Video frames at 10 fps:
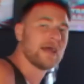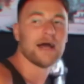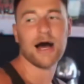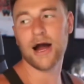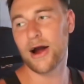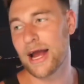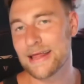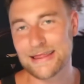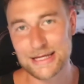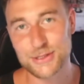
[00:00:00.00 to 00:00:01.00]
All right,
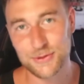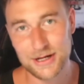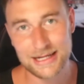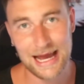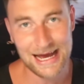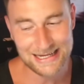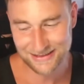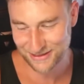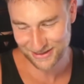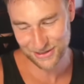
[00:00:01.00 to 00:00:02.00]
this one, guys.
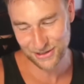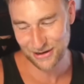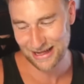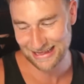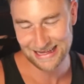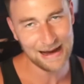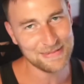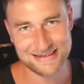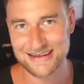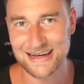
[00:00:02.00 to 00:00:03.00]
Oh, I'm
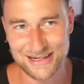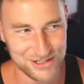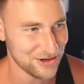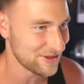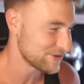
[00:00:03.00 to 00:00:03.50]
excited to show this